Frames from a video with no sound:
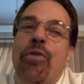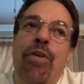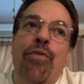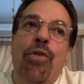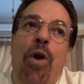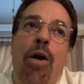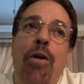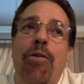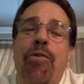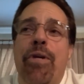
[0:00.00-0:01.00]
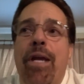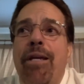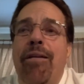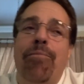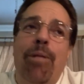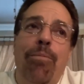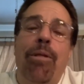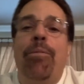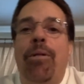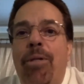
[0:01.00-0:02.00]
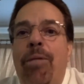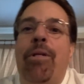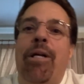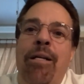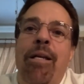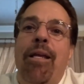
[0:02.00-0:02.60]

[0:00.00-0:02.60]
self-starter, creative, blah blah blah blah blah.